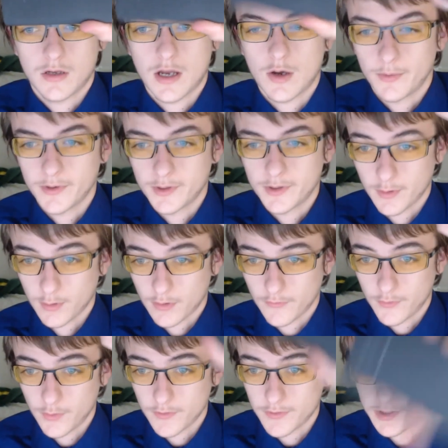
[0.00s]
I will be doing a
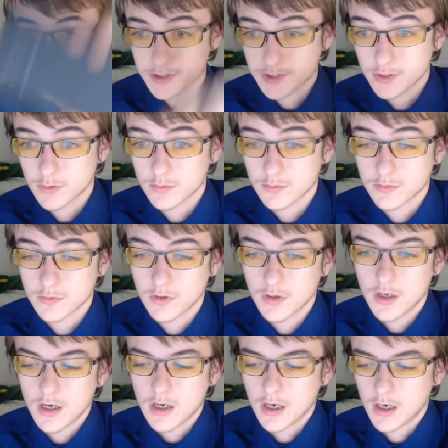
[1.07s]
review on this soon,
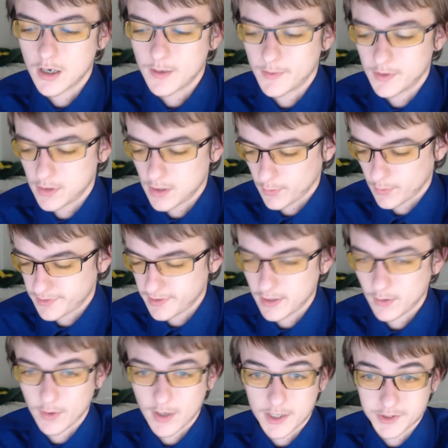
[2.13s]
along with the
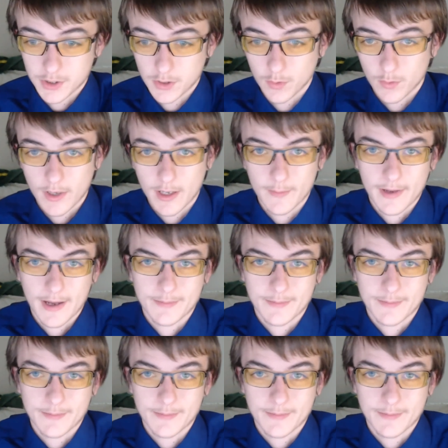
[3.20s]
Elgato Game